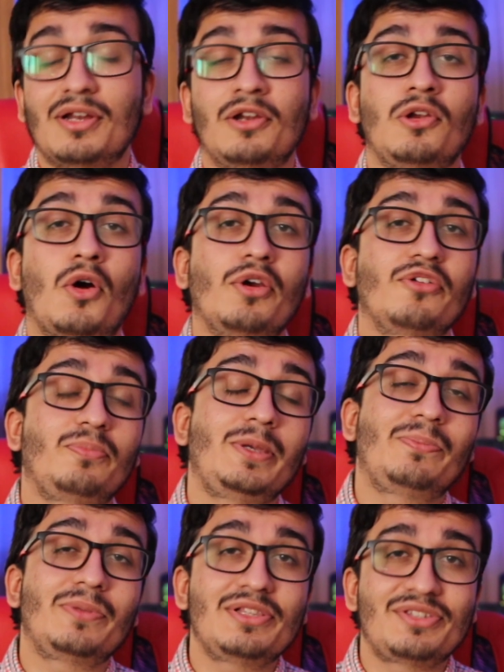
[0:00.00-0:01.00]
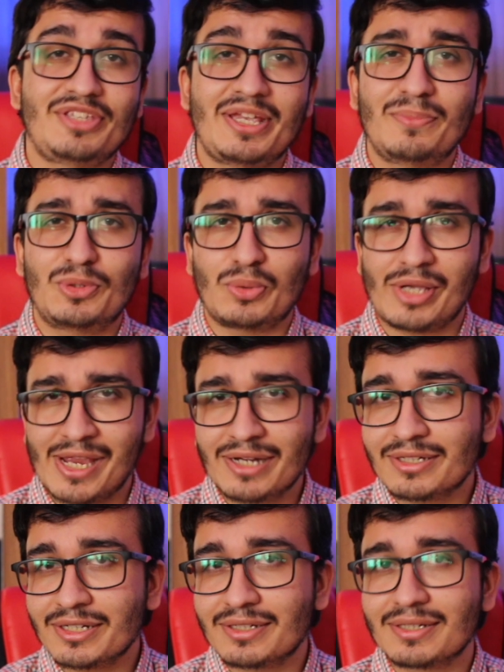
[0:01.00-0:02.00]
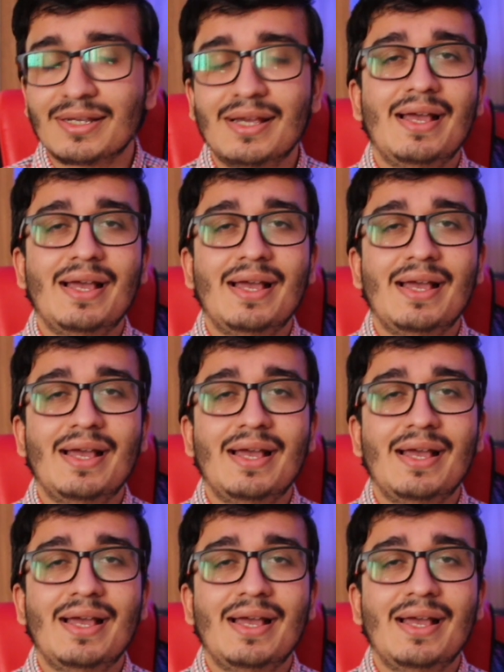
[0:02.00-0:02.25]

A lot of people seem to hate it,